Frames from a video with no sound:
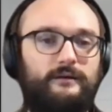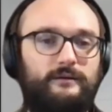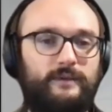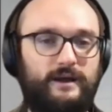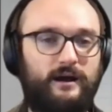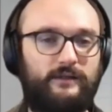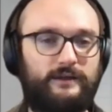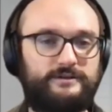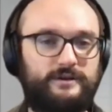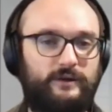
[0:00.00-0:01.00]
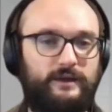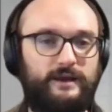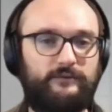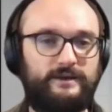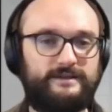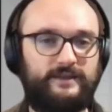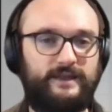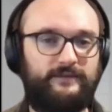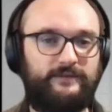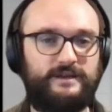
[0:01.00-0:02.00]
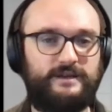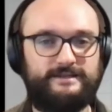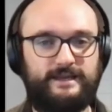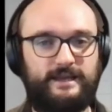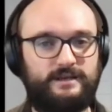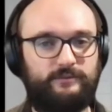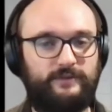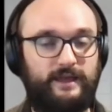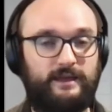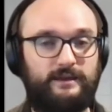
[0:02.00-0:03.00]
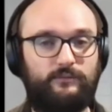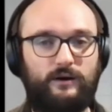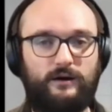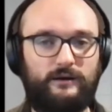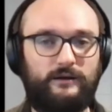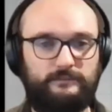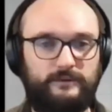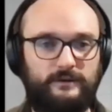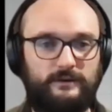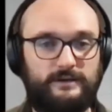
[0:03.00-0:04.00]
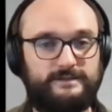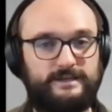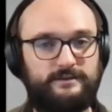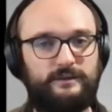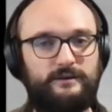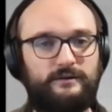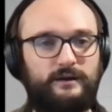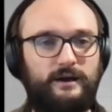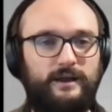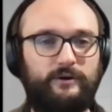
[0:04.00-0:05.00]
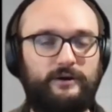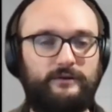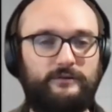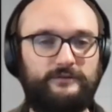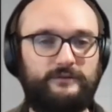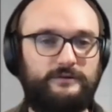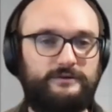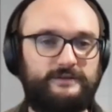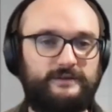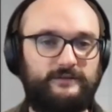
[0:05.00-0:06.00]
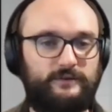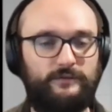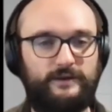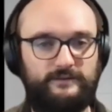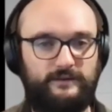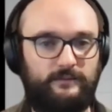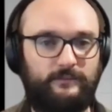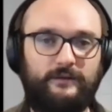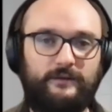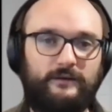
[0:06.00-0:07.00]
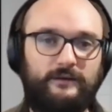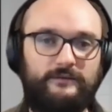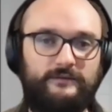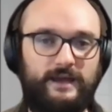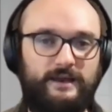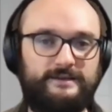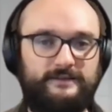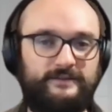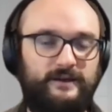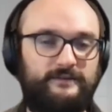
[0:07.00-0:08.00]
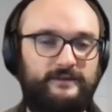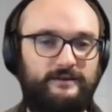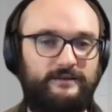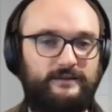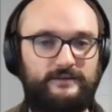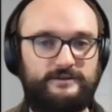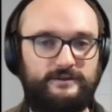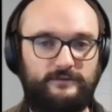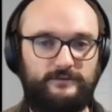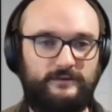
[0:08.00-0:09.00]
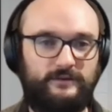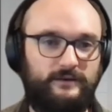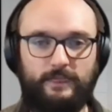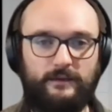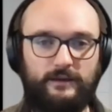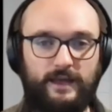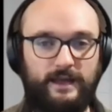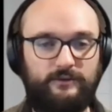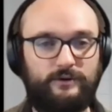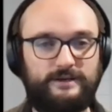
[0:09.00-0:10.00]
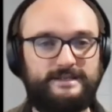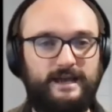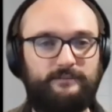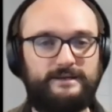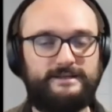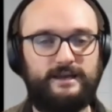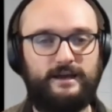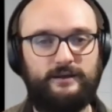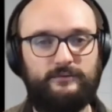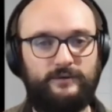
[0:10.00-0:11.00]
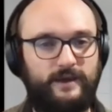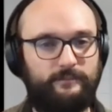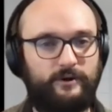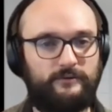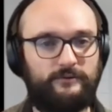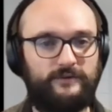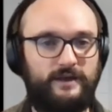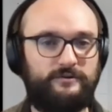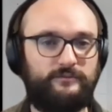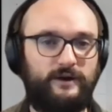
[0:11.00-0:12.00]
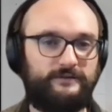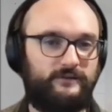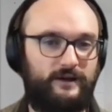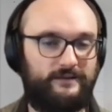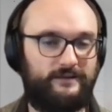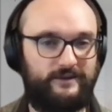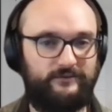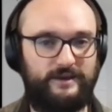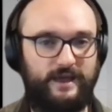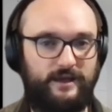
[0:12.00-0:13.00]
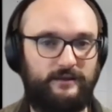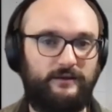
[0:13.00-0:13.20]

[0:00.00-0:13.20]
My colleague Joey and I recently had the chance to catch up with Andy Wong, a senior leader on mParticle's solutions consulting team, to get his insights into these issues. Andy works side by side with mParticle's enterprise clients every day.